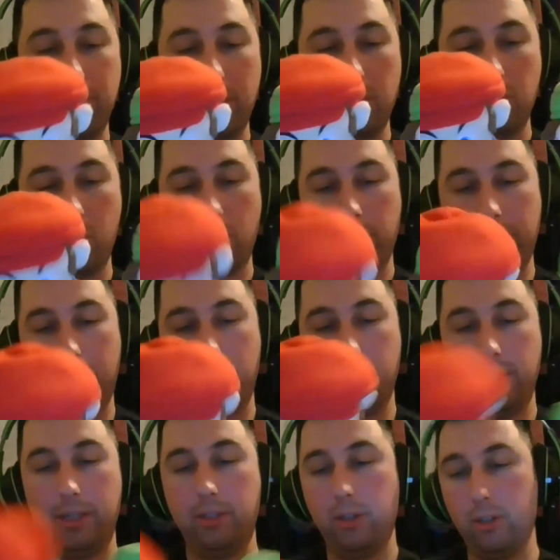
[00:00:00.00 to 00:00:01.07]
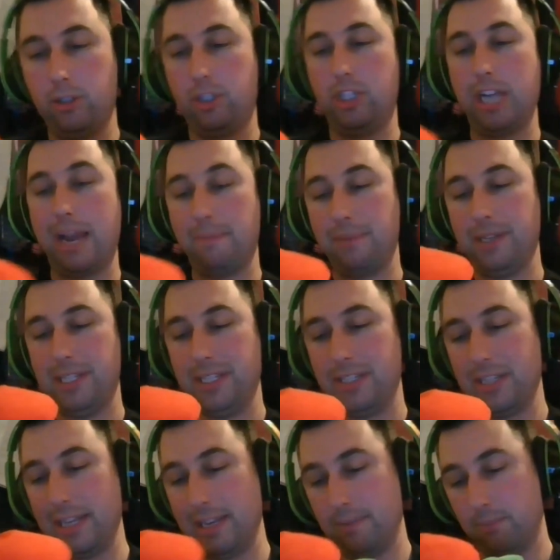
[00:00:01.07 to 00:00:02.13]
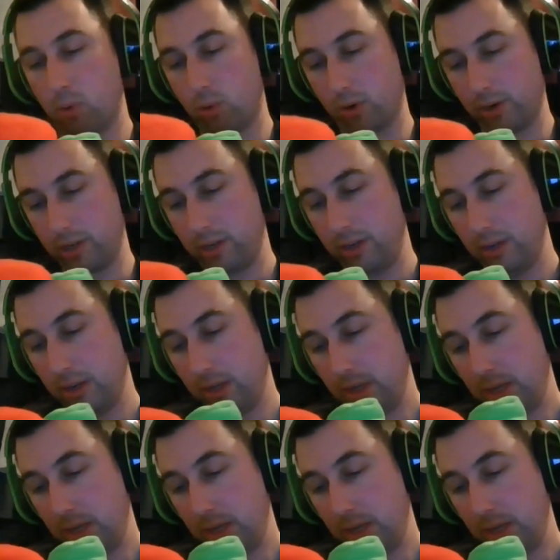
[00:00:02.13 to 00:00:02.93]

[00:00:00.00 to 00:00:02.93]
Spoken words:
very worn out. These are Japanese imported.